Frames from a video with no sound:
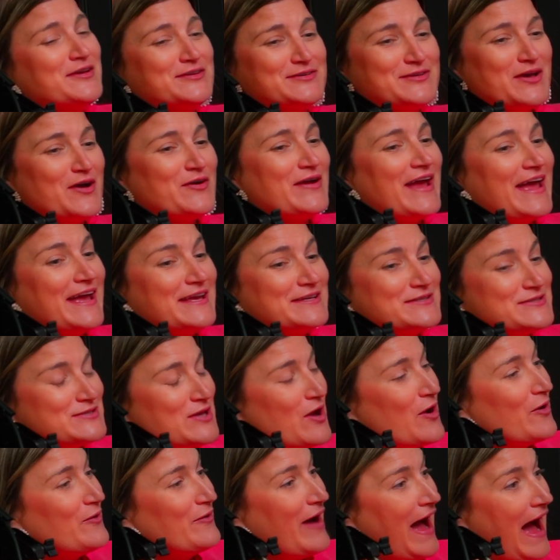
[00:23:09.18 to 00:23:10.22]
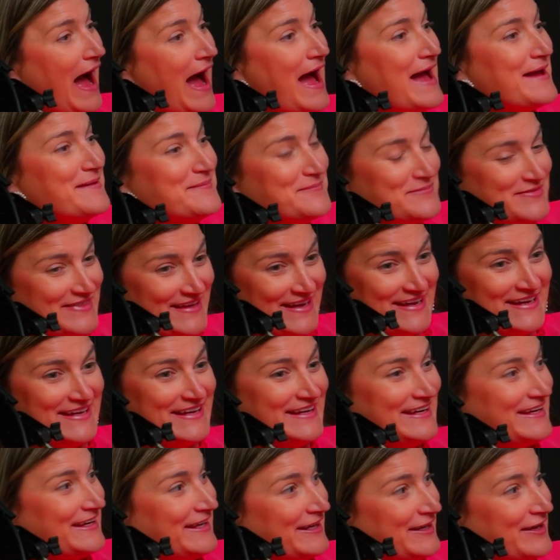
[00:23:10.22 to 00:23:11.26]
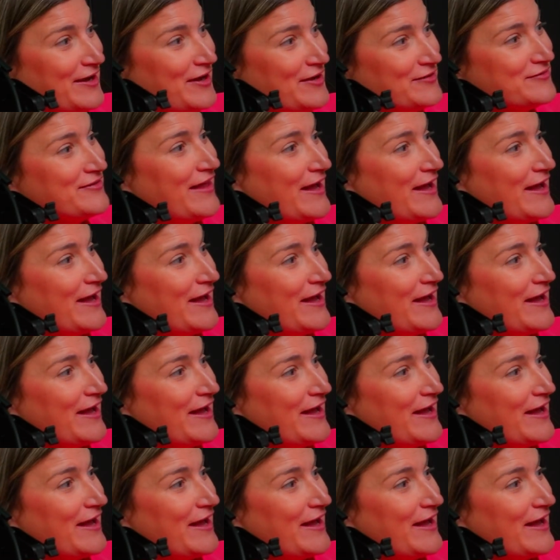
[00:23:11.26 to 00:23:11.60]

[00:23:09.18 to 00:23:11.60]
Okay. So I'm thinking of